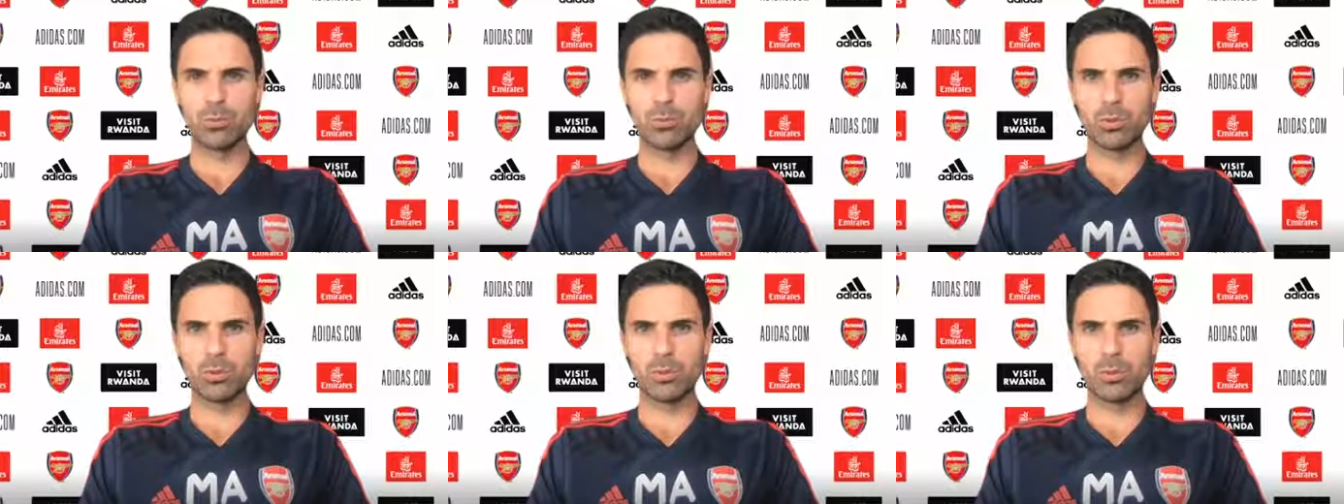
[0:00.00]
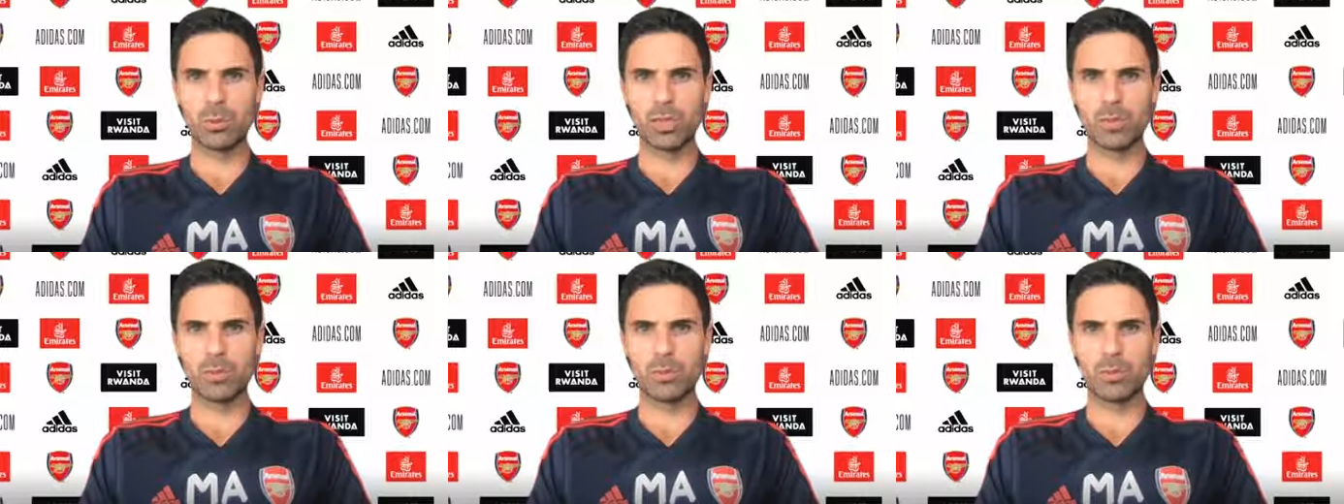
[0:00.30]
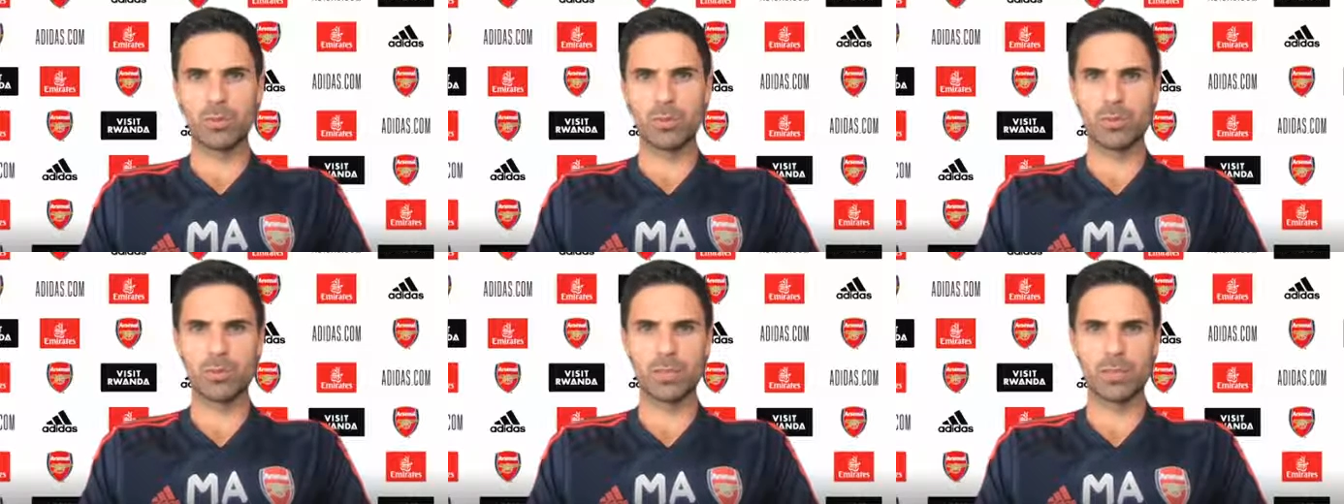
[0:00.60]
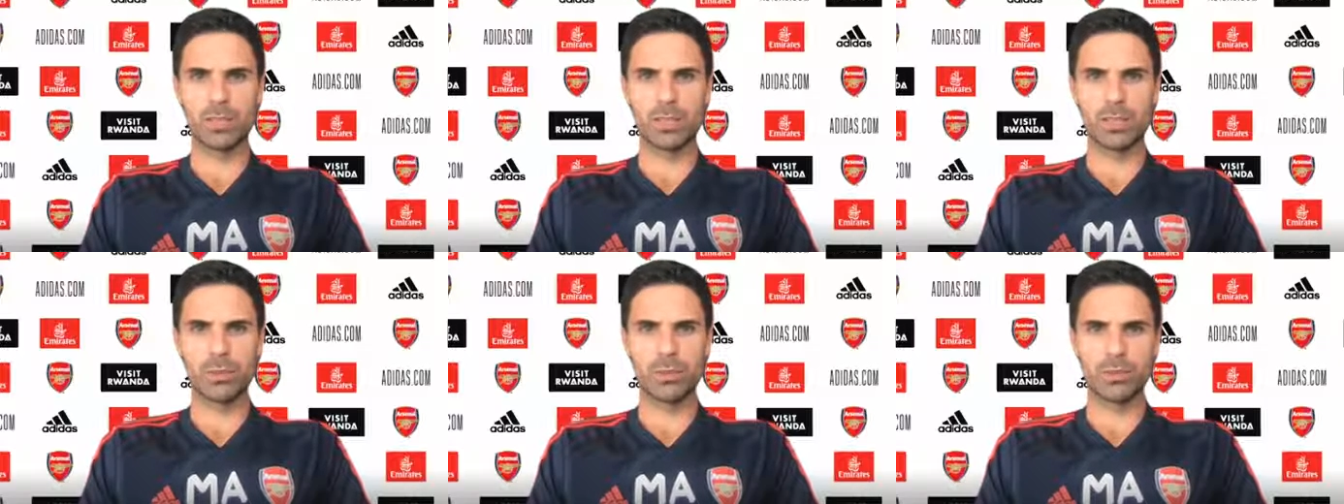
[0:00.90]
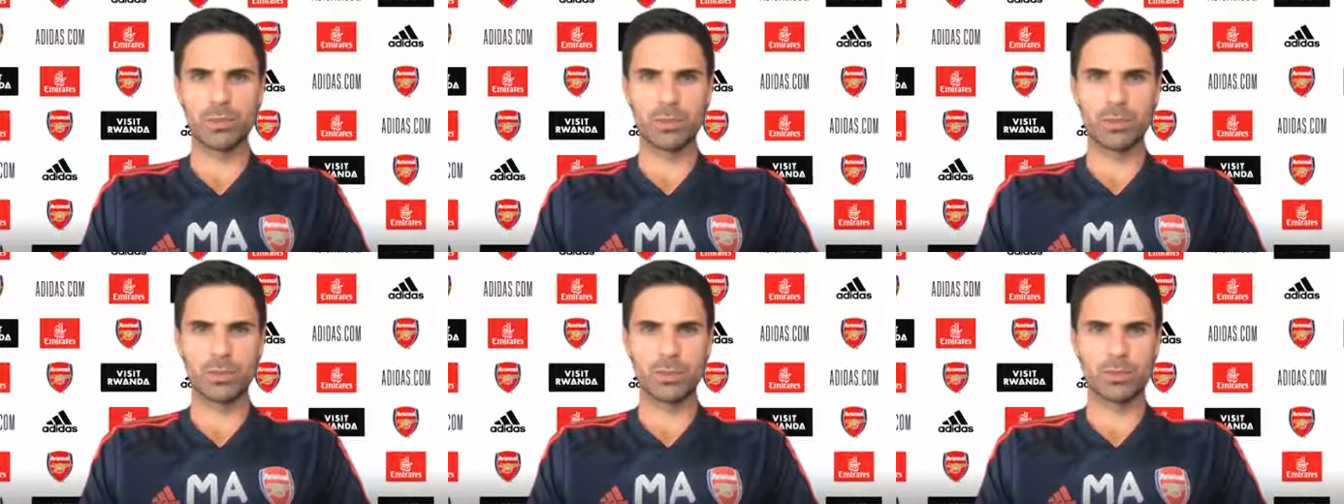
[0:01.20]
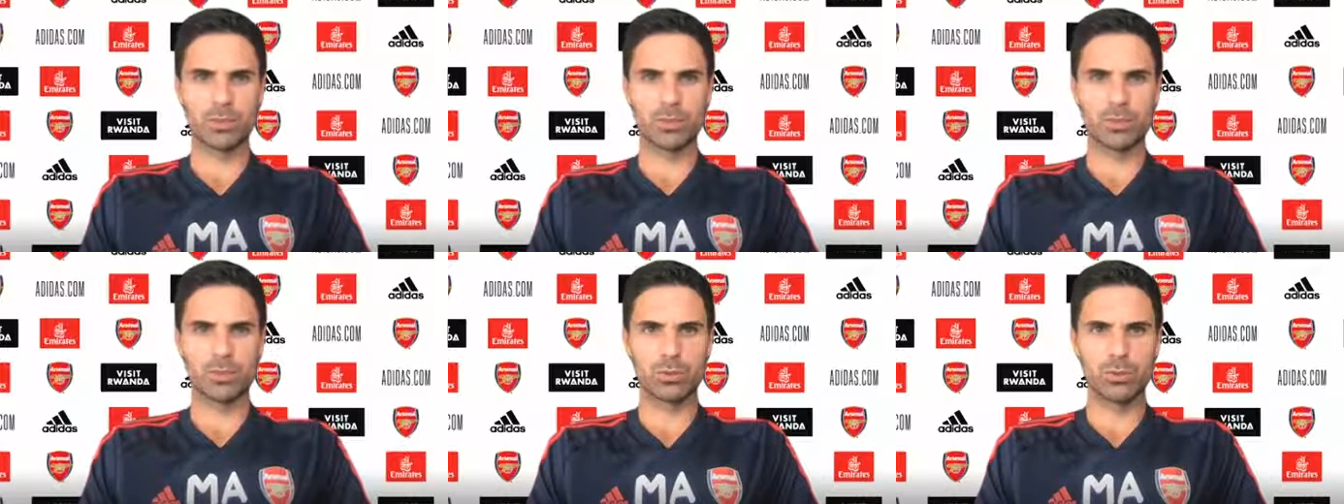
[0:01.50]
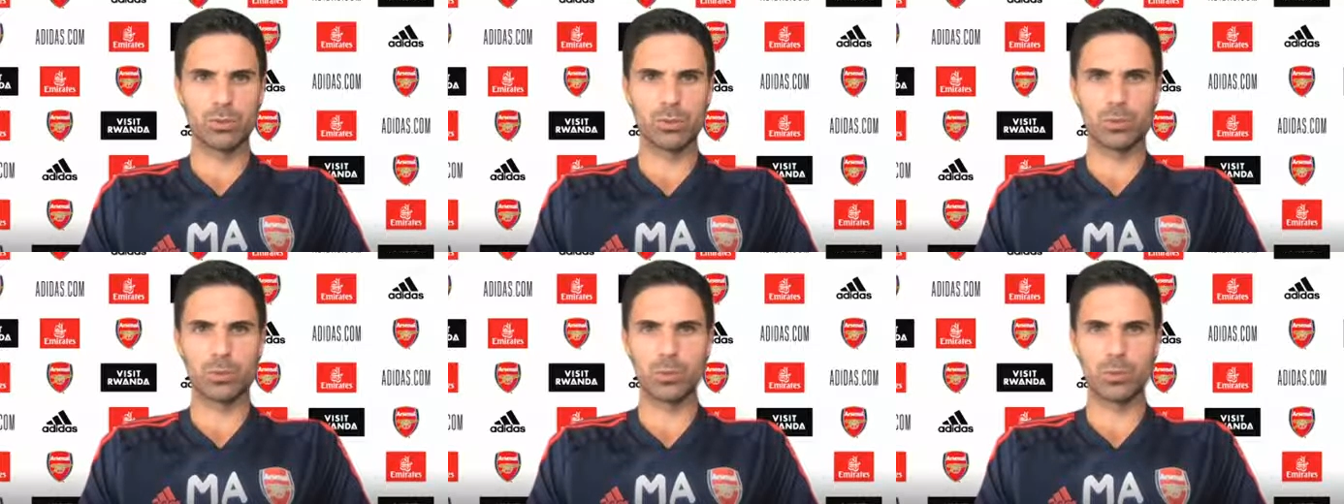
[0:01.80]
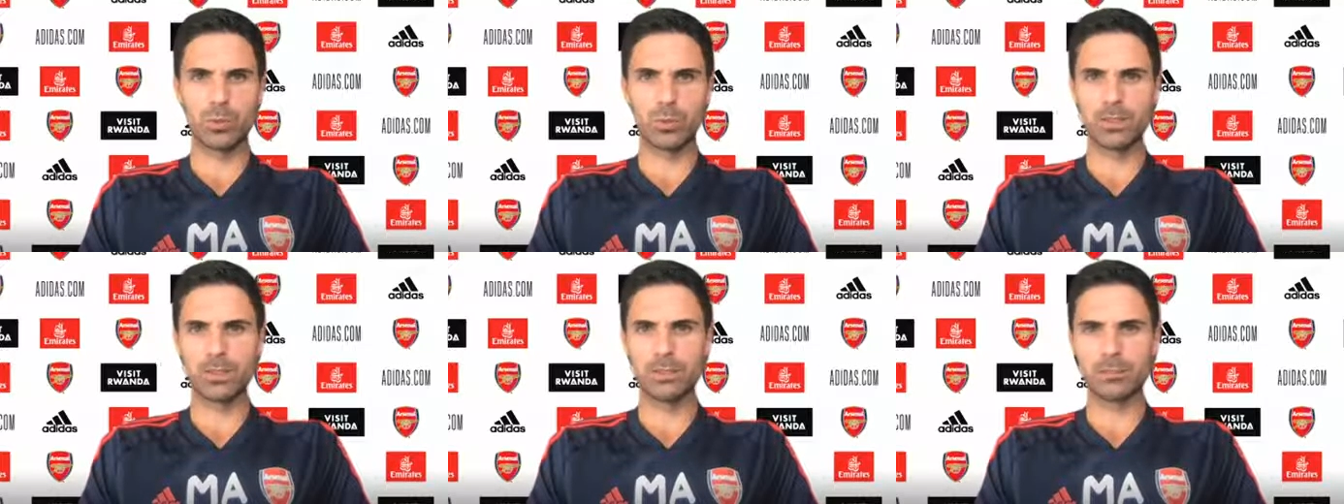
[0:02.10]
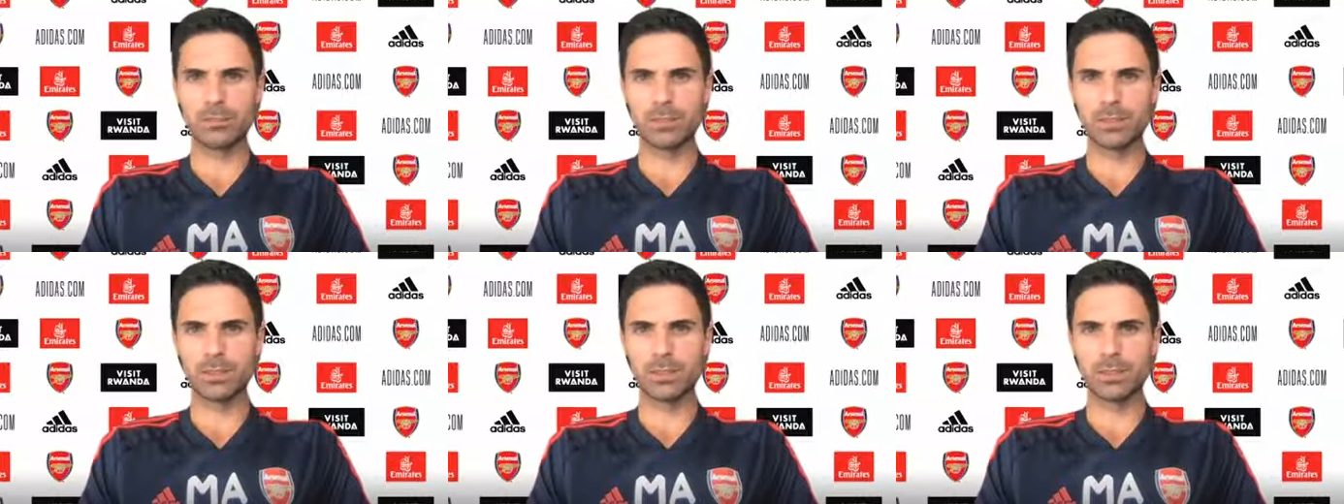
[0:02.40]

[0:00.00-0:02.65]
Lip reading: we were playing before and improve the results as well.